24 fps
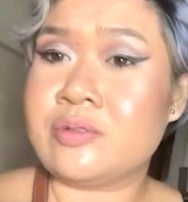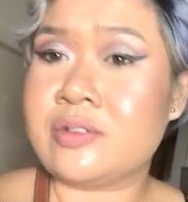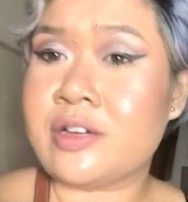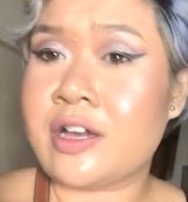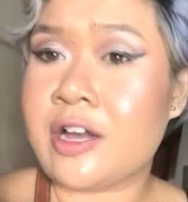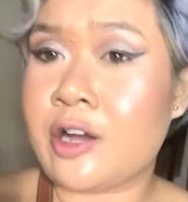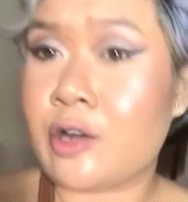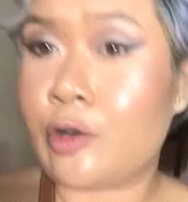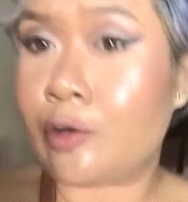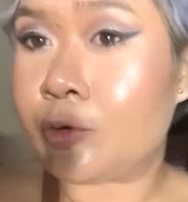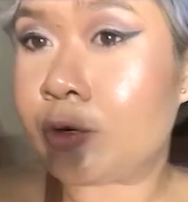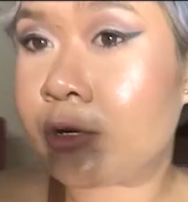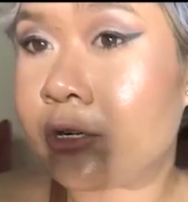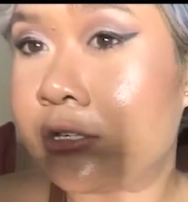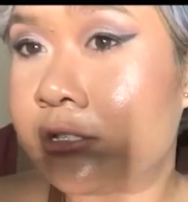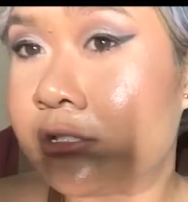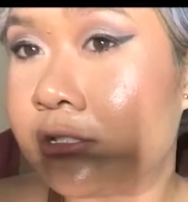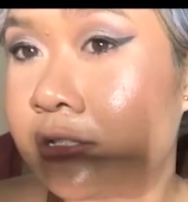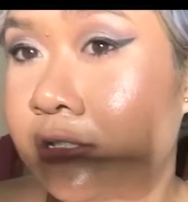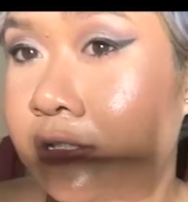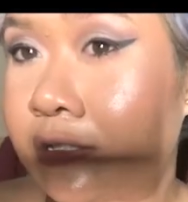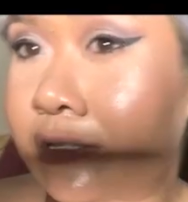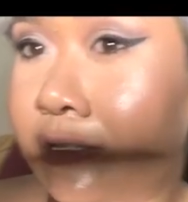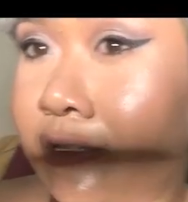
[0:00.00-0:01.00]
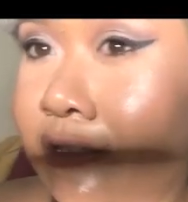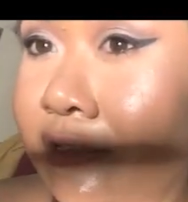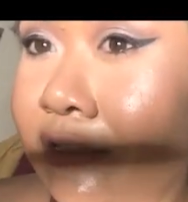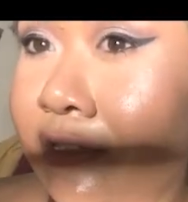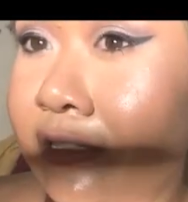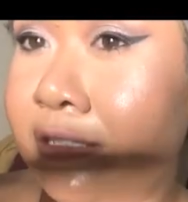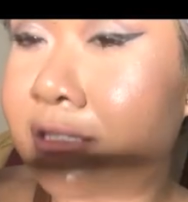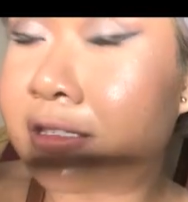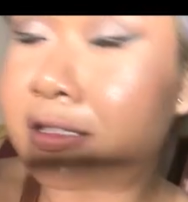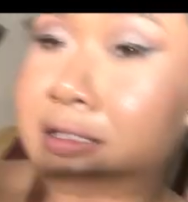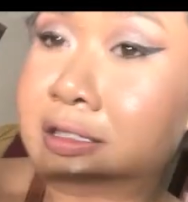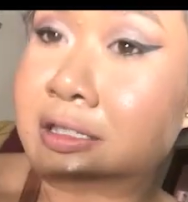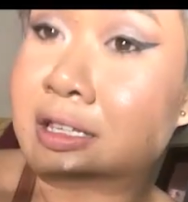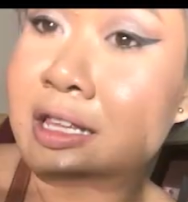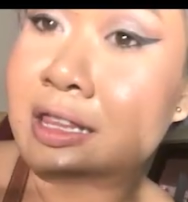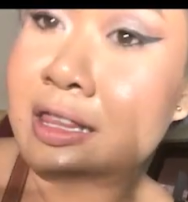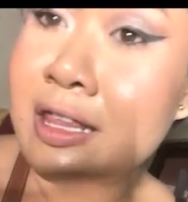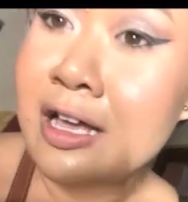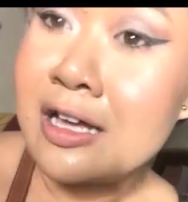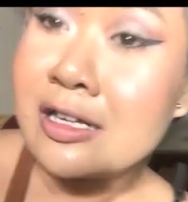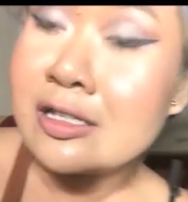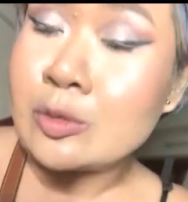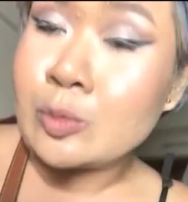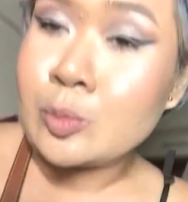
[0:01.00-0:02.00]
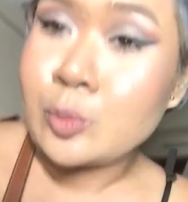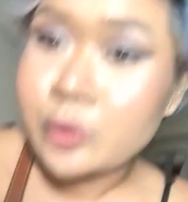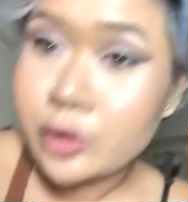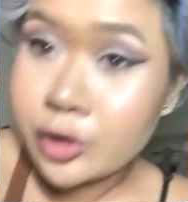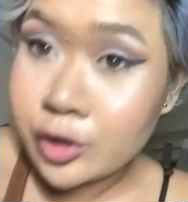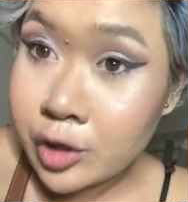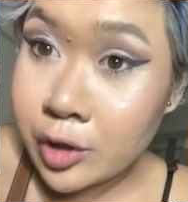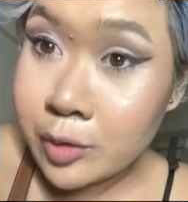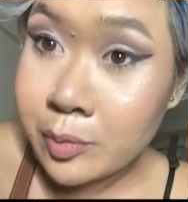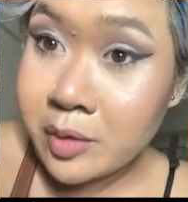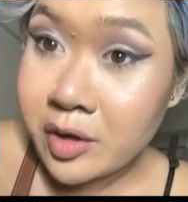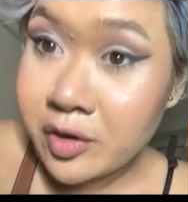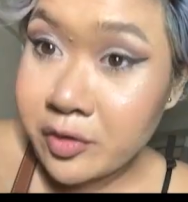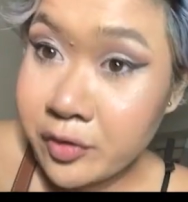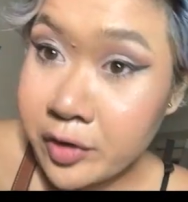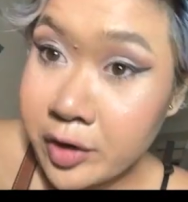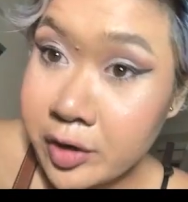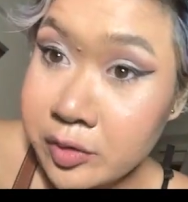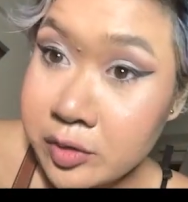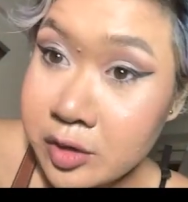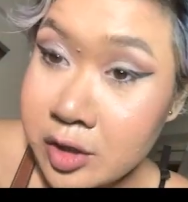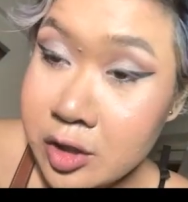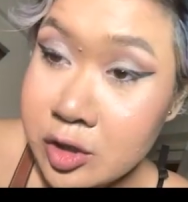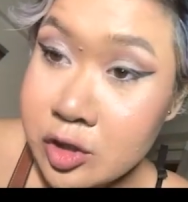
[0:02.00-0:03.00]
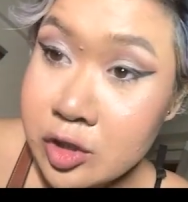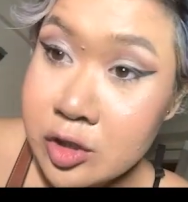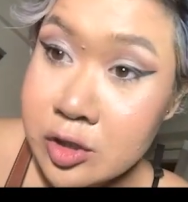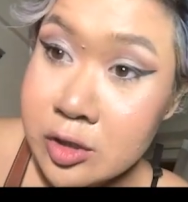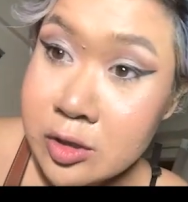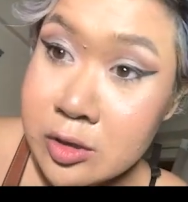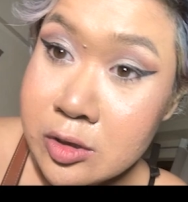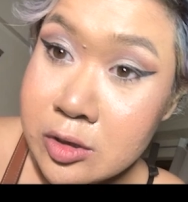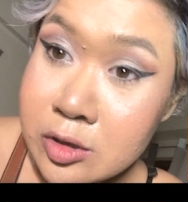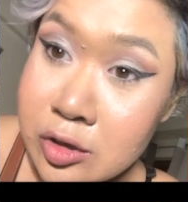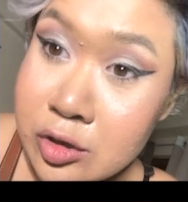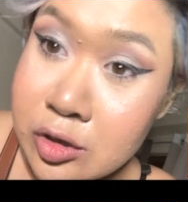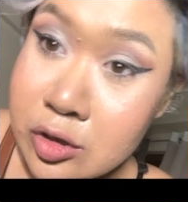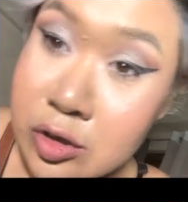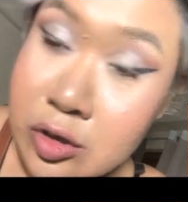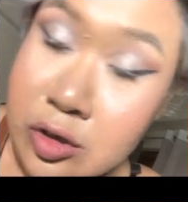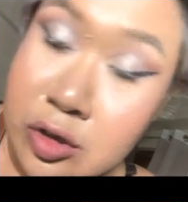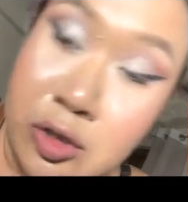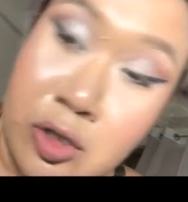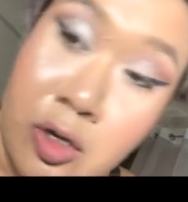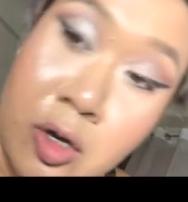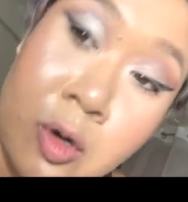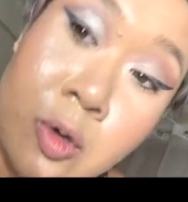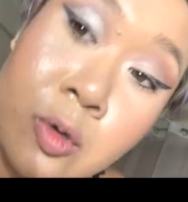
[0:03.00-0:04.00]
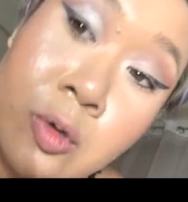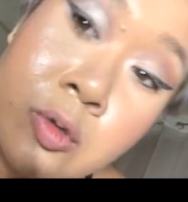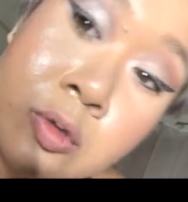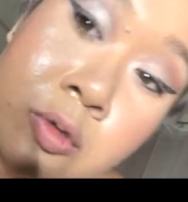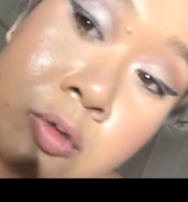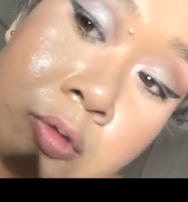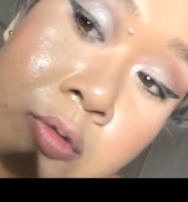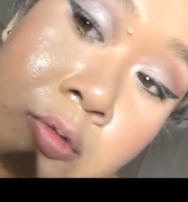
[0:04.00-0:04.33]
hours since I last put on my foundation. So